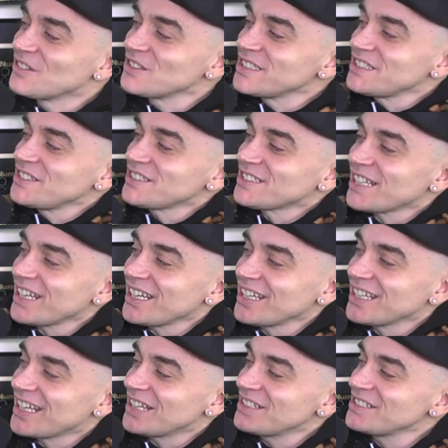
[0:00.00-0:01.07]
So what did you
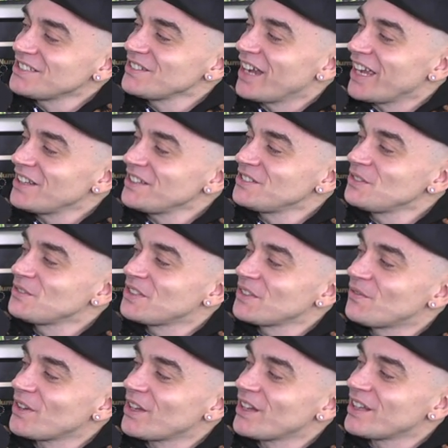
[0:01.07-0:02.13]
say? How did you how did you
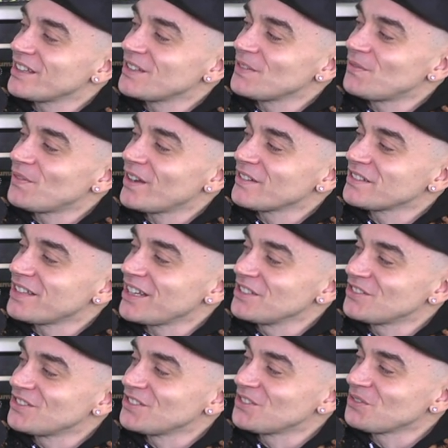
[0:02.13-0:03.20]
defer defer
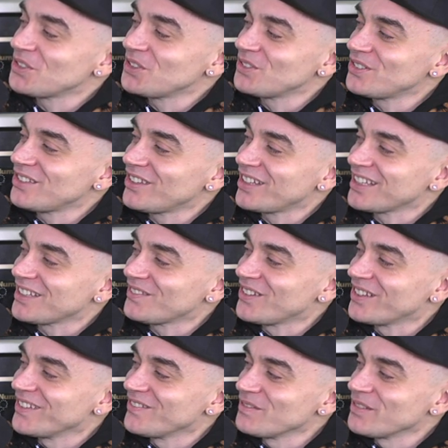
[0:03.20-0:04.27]
attention to what you were doing
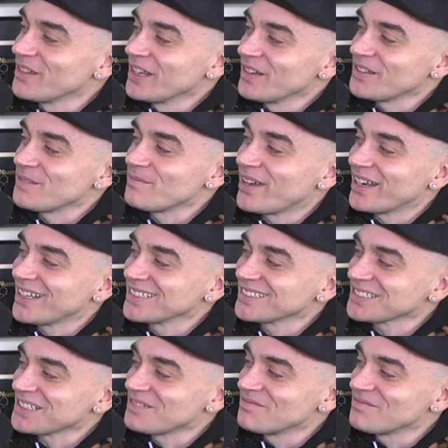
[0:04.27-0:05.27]
on the so, man like